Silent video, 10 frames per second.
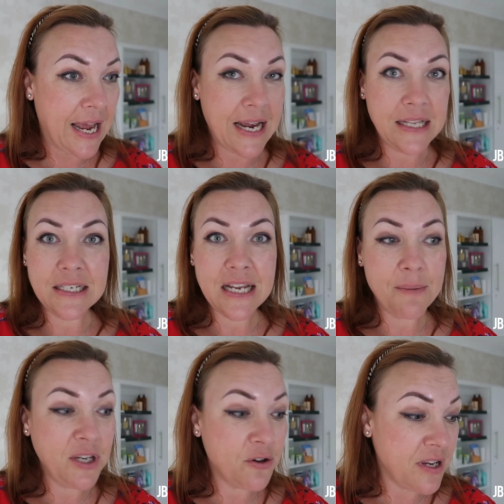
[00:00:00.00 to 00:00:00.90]
and the
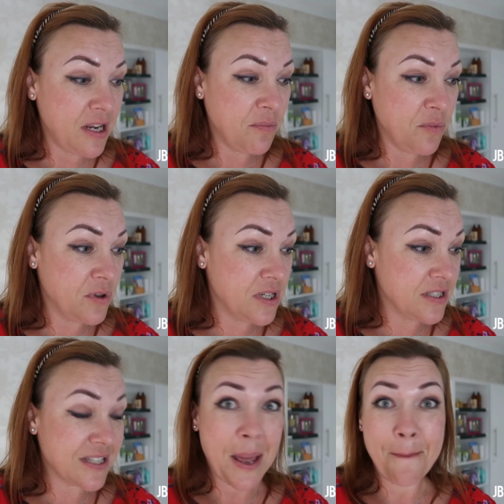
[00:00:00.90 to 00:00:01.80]
numbing cream
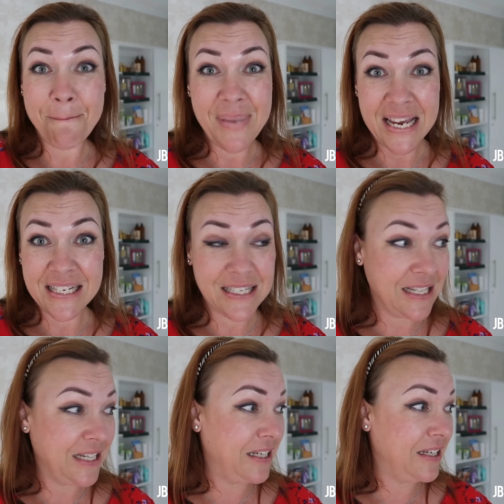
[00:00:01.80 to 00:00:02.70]
was
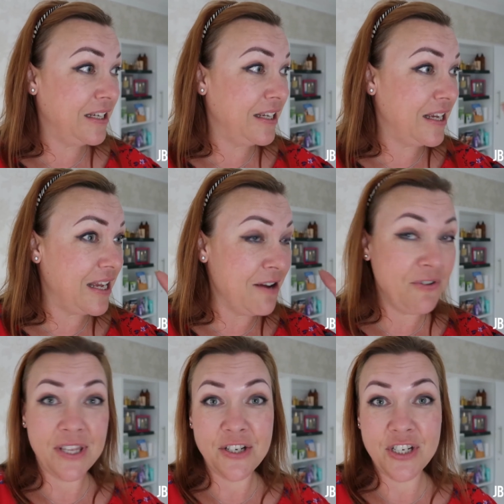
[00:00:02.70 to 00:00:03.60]
amazing
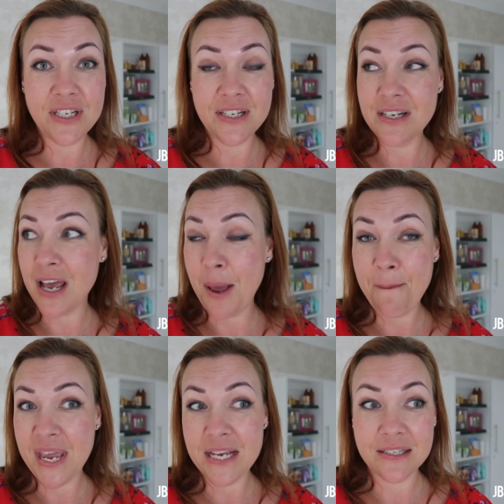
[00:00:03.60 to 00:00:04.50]
everything she did
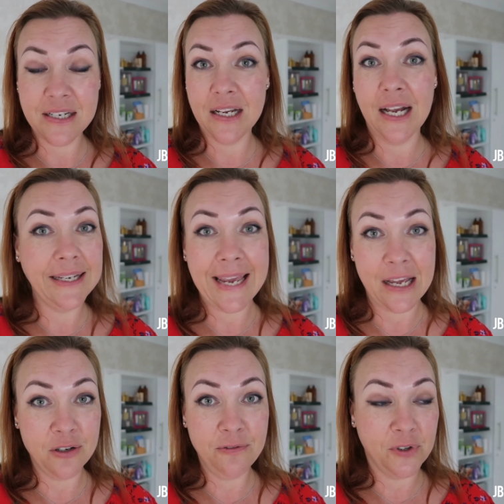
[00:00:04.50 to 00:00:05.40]
amazing i
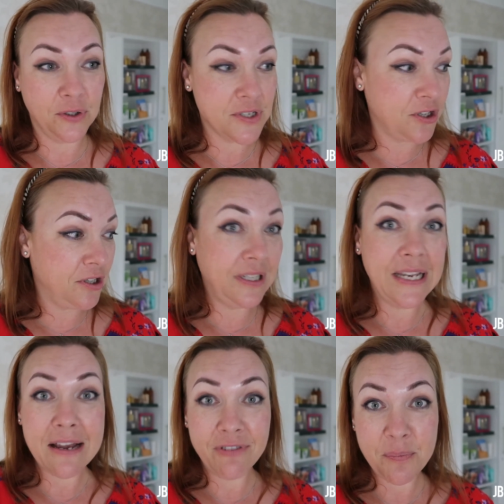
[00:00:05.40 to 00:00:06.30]
cannot fault her
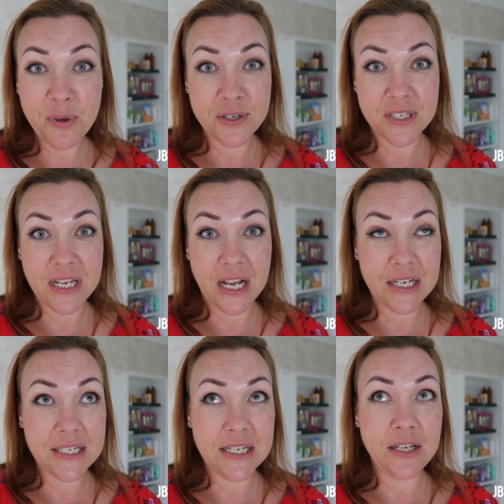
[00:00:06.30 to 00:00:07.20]
lovely
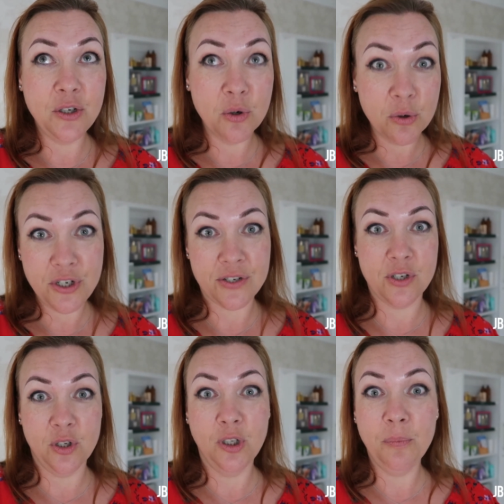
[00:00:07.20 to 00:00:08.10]
personality gorgeous
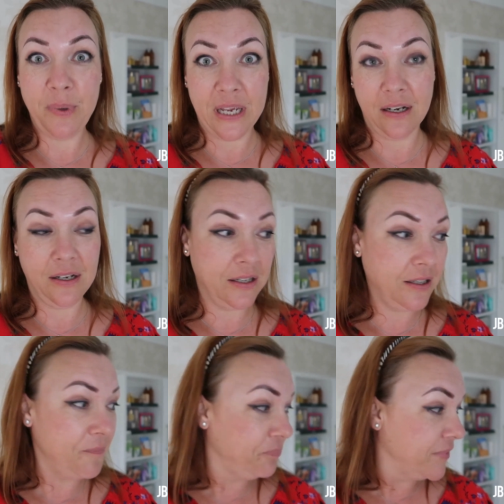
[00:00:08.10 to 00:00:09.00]
girl
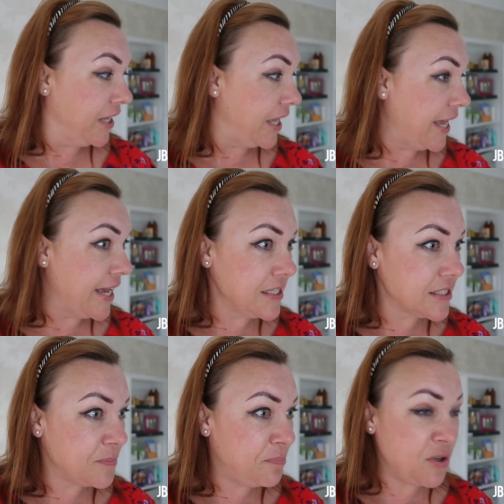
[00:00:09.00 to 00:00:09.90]
bianca at
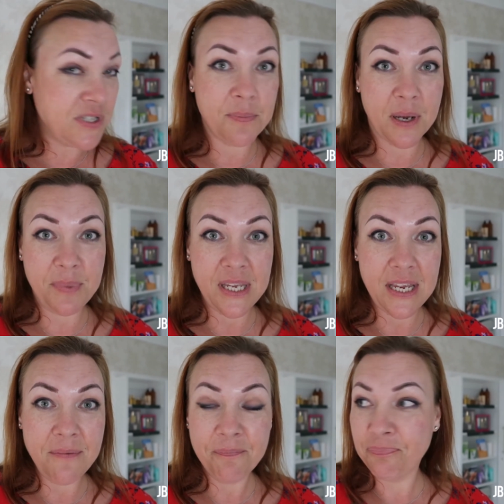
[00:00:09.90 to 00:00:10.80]
beauty by
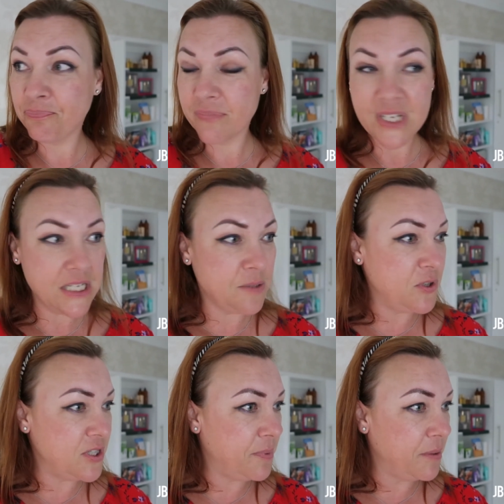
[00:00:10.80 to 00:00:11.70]
b it is
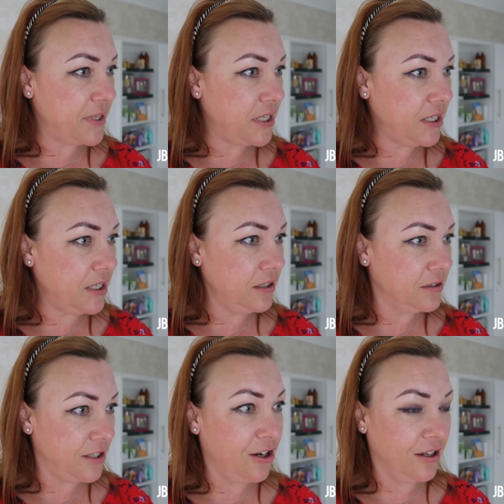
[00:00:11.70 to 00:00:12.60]
beauty by b hey
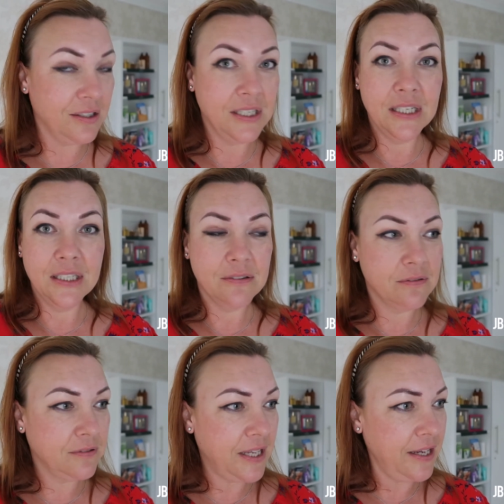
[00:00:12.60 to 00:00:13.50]
yeah
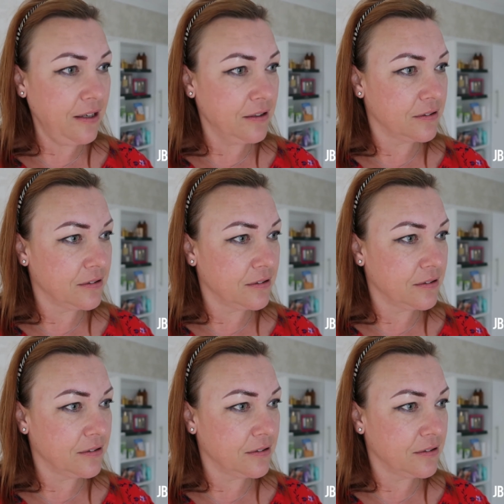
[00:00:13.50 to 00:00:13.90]
hey